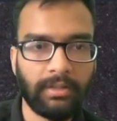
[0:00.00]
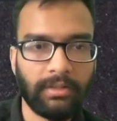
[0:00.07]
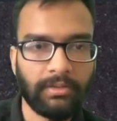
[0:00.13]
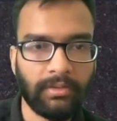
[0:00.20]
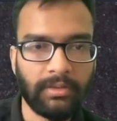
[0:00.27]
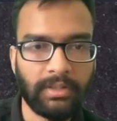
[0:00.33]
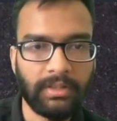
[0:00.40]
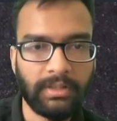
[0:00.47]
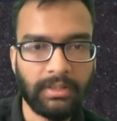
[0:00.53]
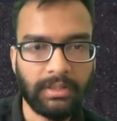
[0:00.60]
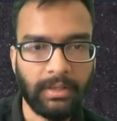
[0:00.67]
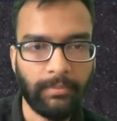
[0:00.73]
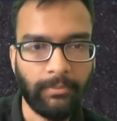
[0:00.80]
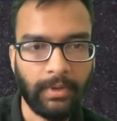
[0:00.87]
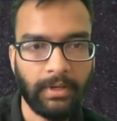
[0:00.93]
So this is
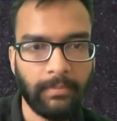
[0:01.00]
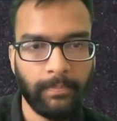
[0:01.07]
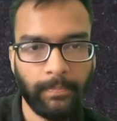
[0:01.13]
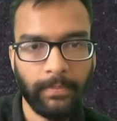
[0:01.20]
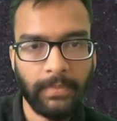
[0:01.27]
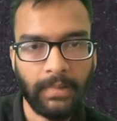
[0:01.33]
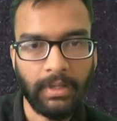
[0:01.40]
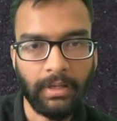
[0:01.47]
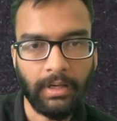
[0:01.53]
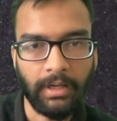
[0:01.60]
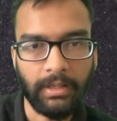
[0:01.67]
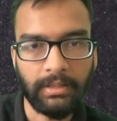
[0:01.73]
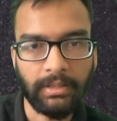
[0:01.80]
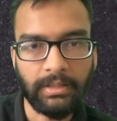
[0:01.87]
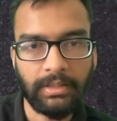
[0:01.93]
step 1,
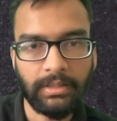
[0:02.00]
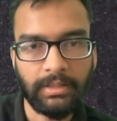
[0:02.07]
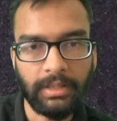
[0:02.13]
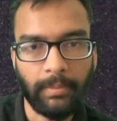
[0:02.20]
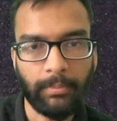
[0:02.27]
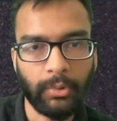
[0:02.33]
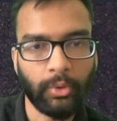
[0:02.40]
this is step